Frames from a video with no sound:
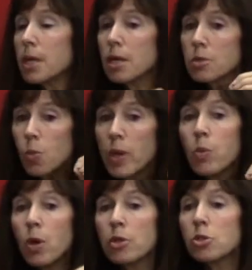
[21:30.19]
Because we
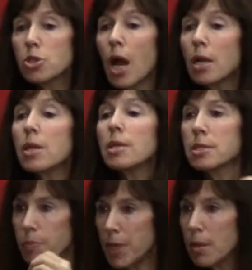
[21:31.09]
want your child
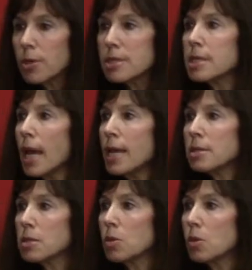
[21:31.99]
to be able to stay
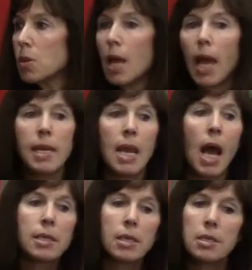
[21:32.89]
in school and
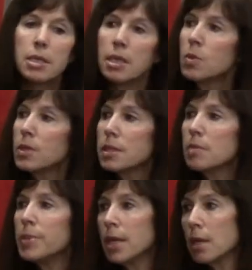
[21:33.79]
not continuously
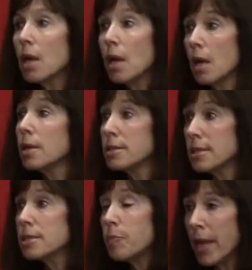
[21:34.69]
be
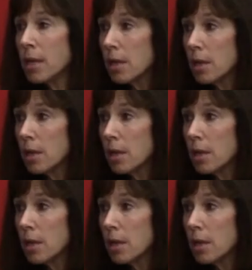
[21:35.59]
suspended